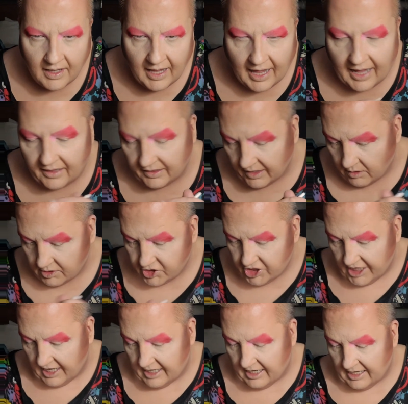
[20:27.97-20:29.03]
Hello,
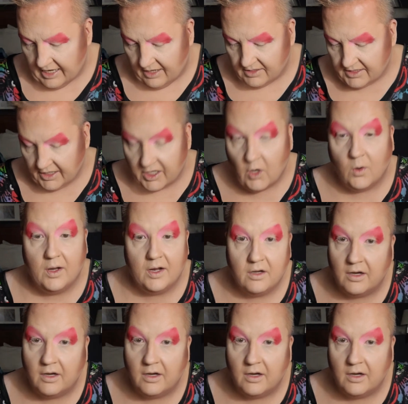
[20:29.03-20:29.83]
Janet. How's it going?